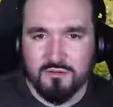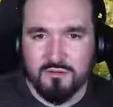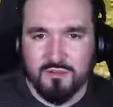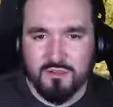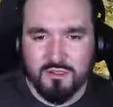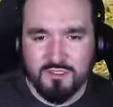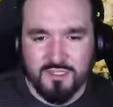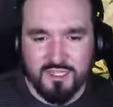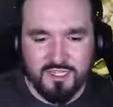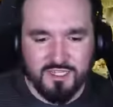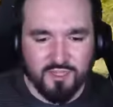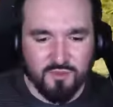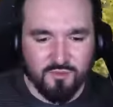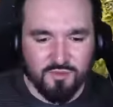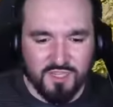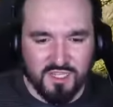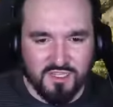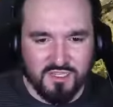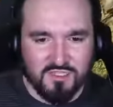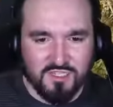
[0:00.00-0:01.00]
Tell you
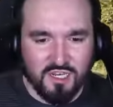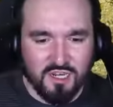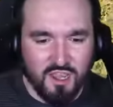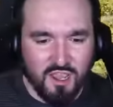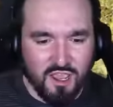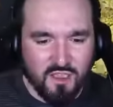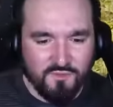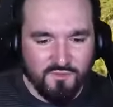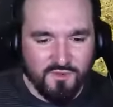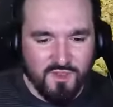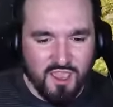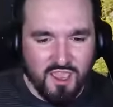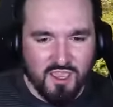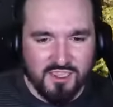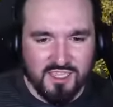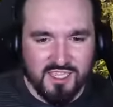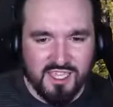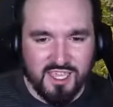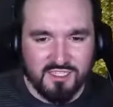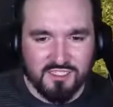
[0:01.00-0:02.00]
something, there's a lot of
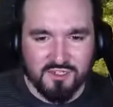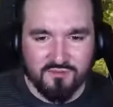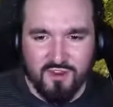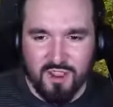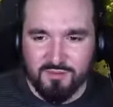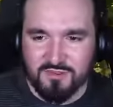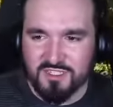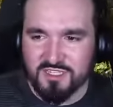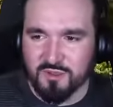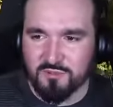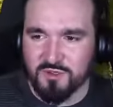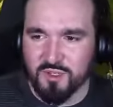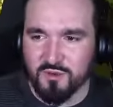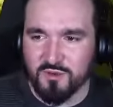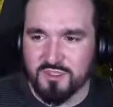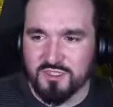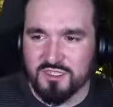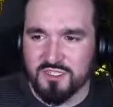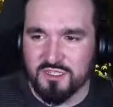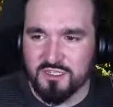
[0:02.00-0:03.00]
Gigantoraptors I'm
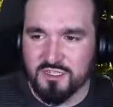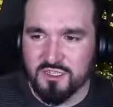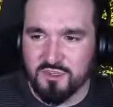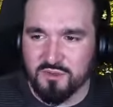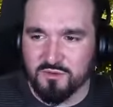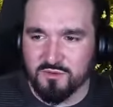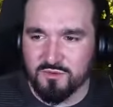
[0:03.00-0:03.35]
noticing, are you?